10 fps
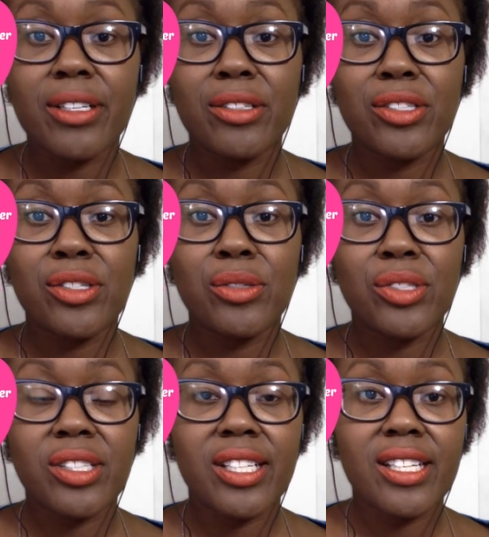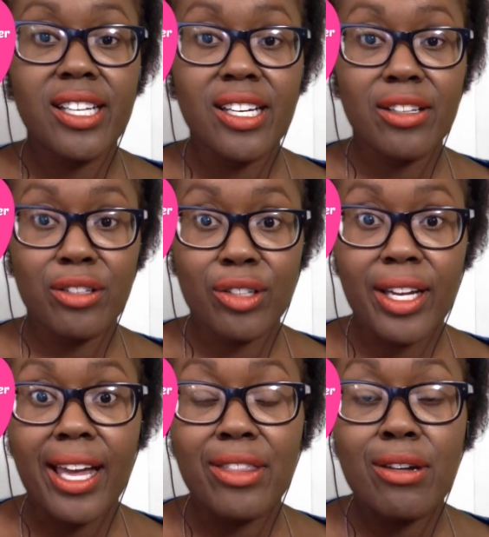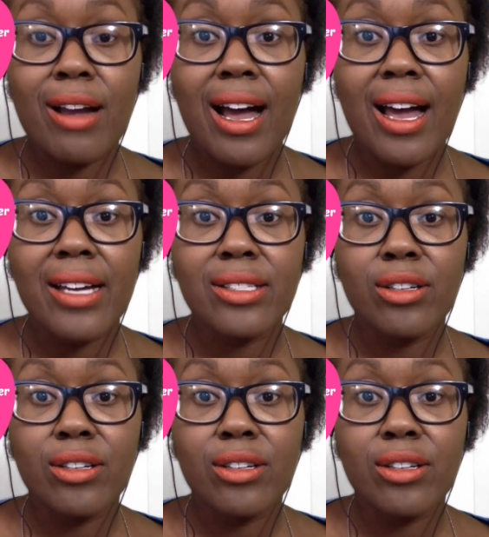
you're looking at their eyes.